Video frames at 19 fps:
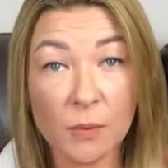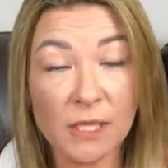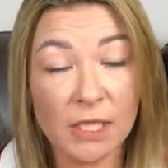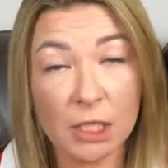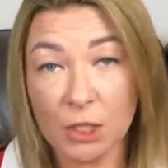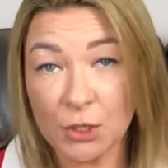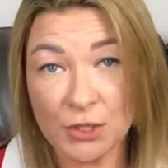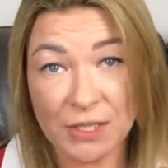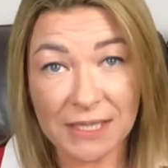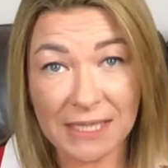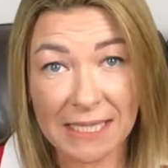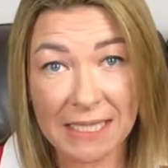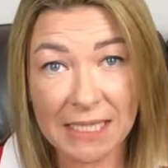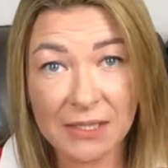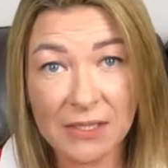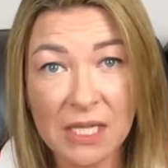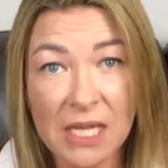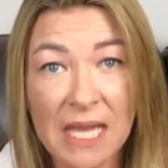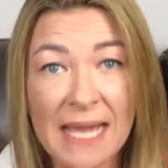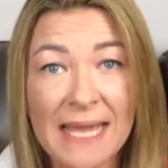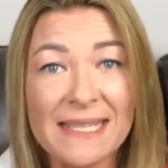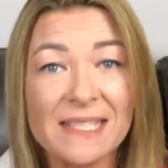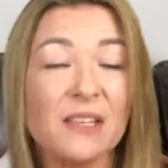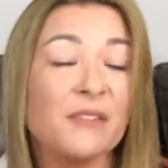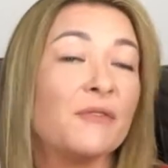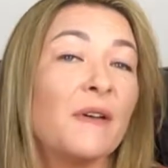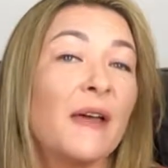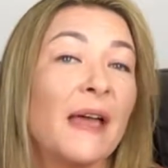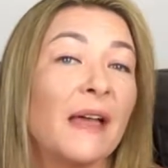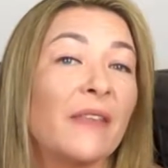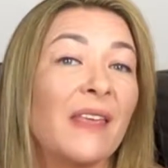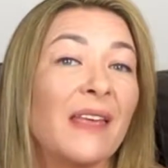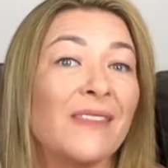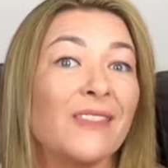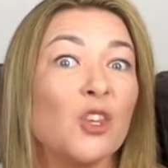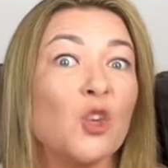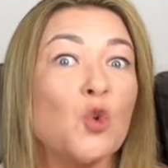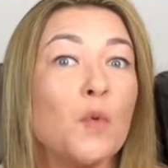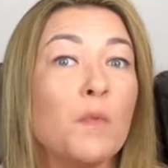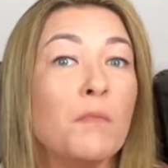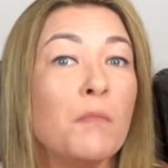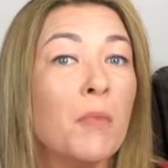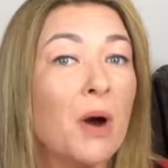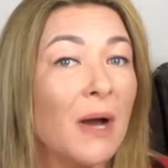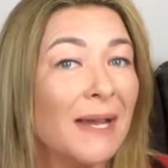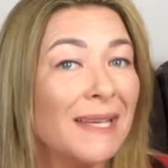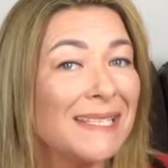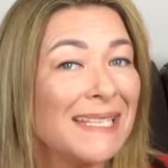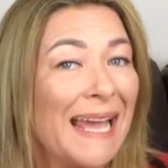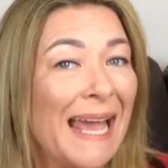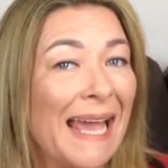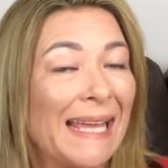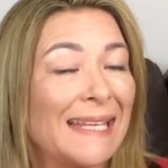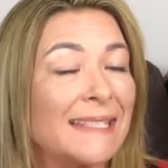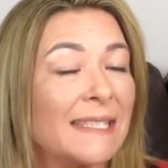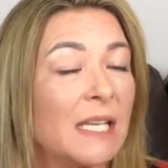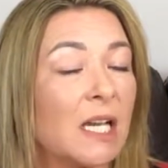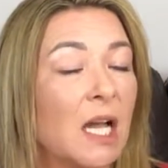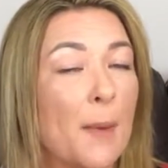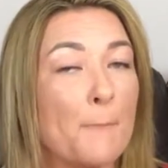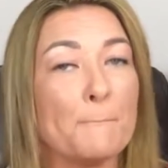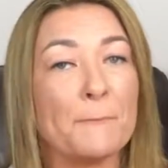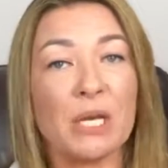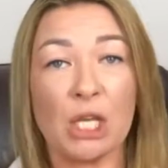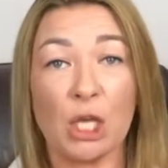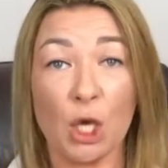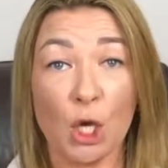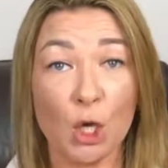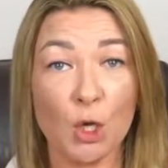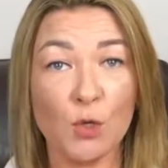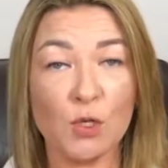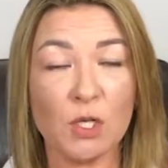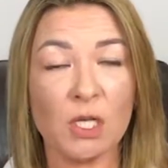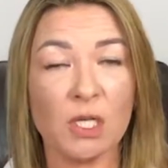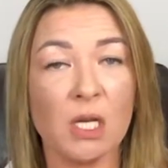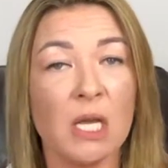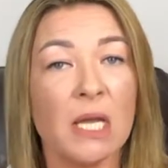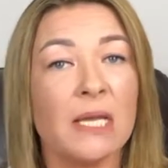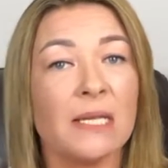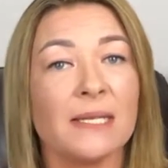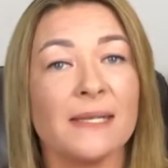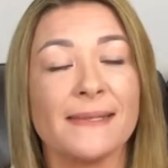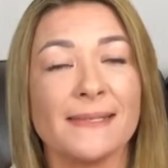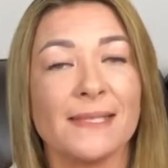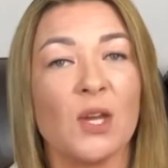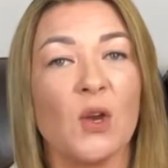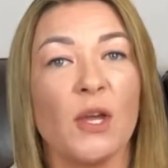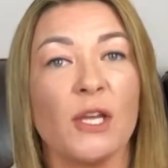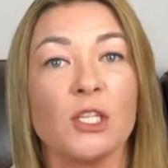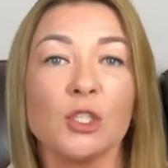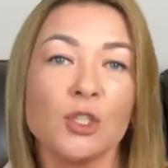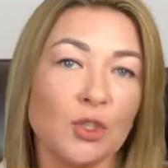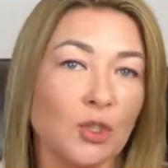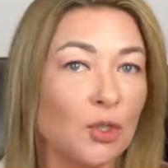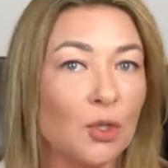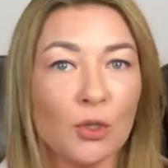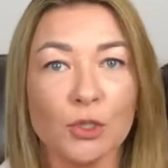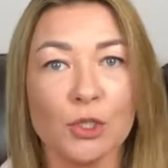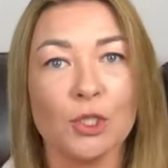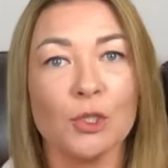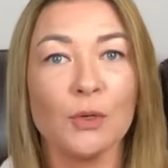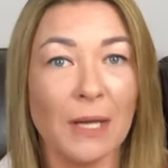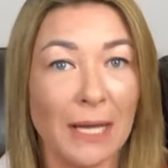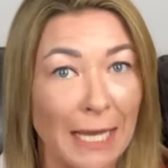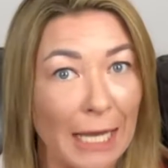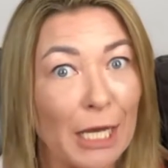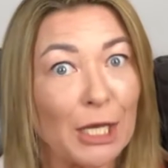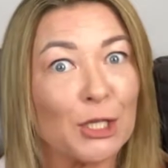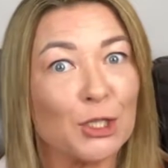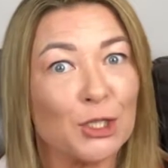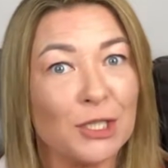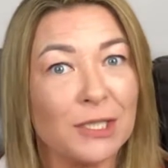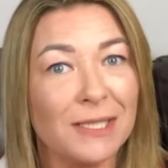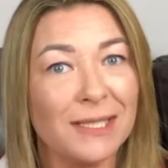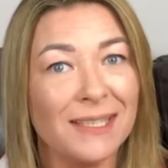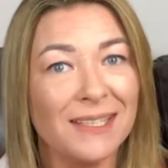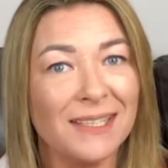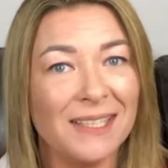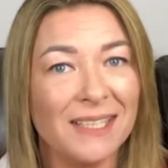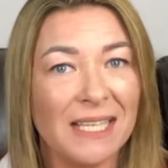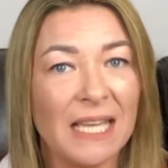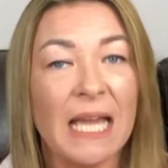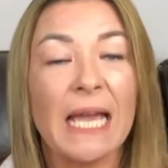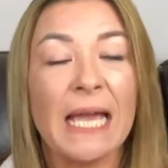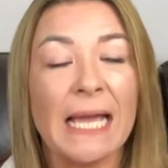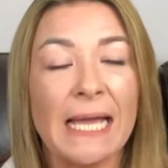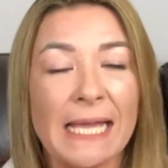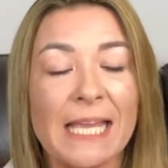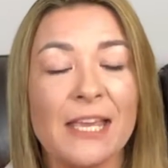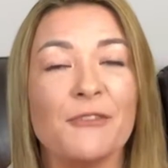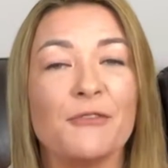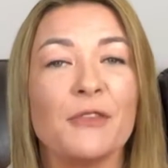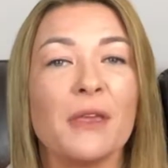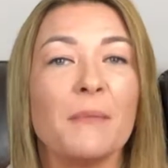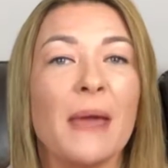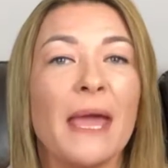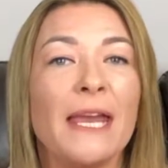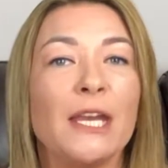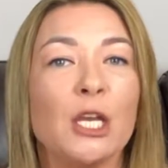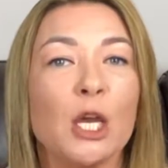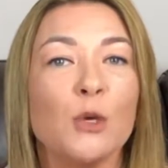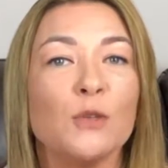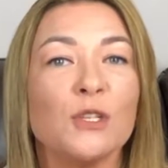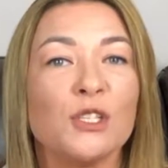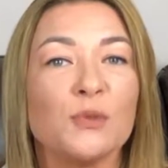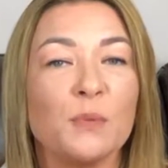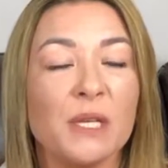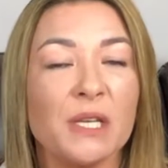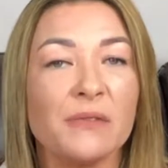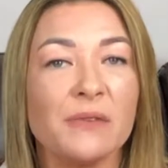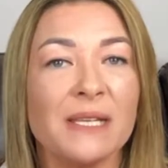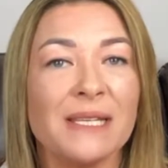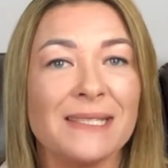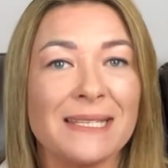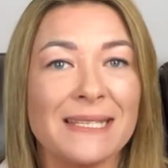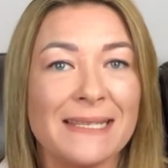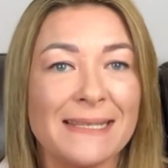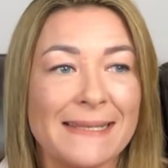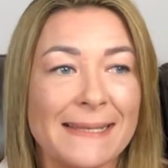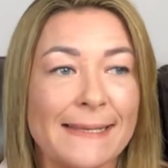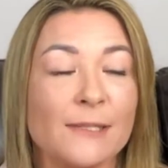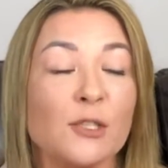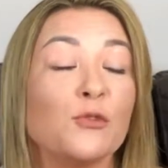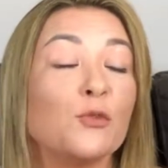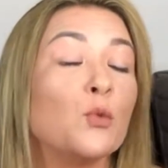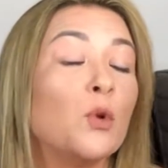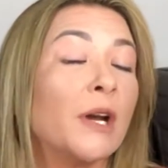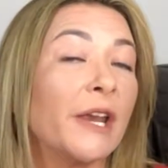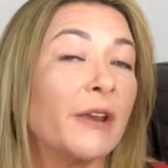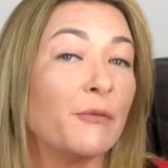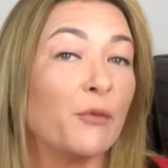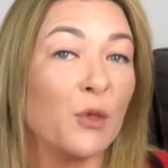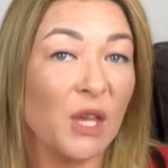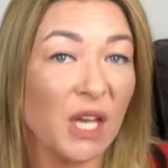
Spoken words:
include in there is the fact that you might, as a company owner, decide not to actually give them a notice period in the sense of working for the